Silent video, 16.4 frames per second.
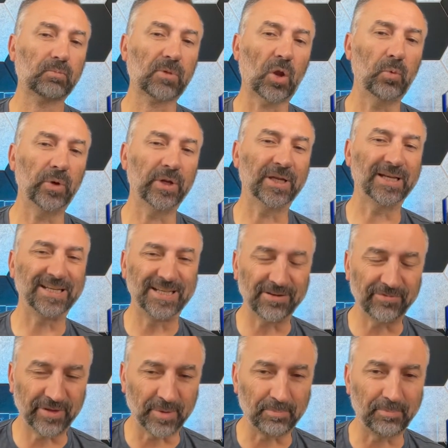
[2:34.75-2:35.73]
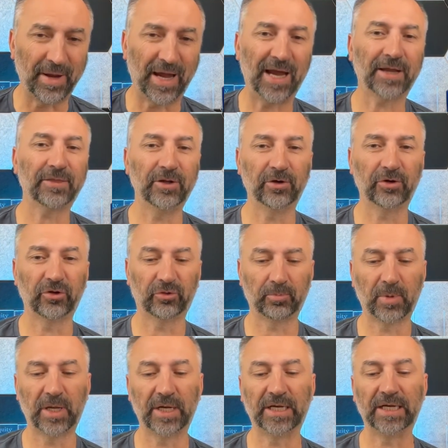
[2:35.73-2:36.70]
we can give them back the earnest
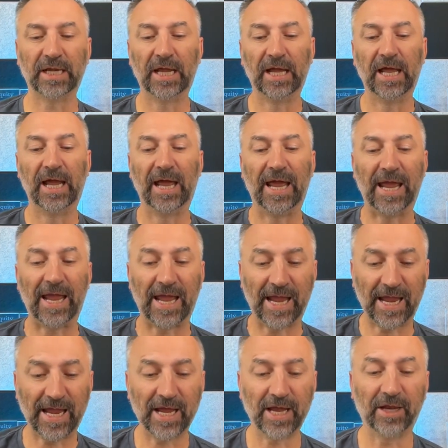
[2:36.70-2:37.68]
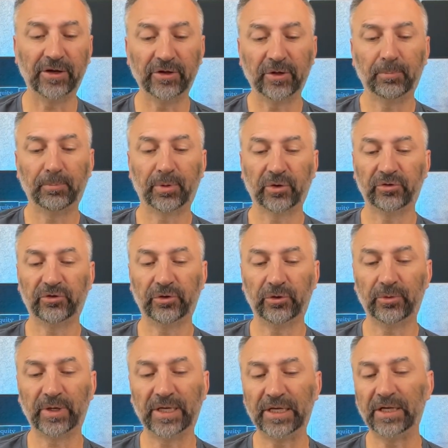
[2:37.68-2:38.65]
money and
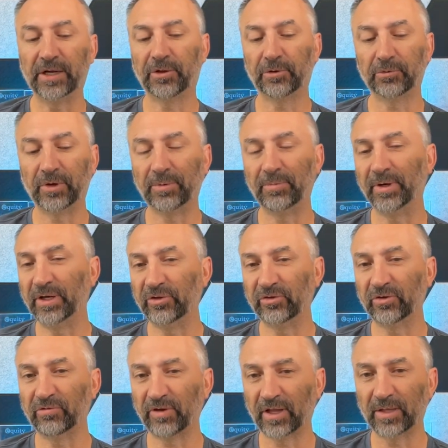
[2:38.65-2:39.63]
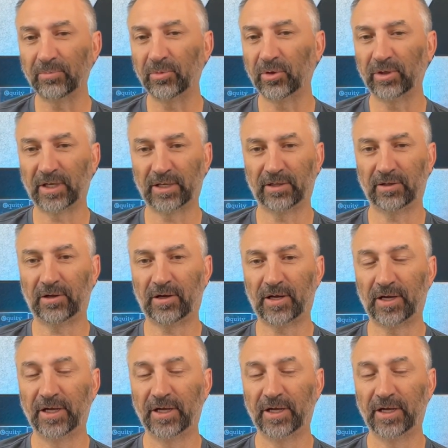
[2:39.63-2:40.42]
pursue any other remedies available at law.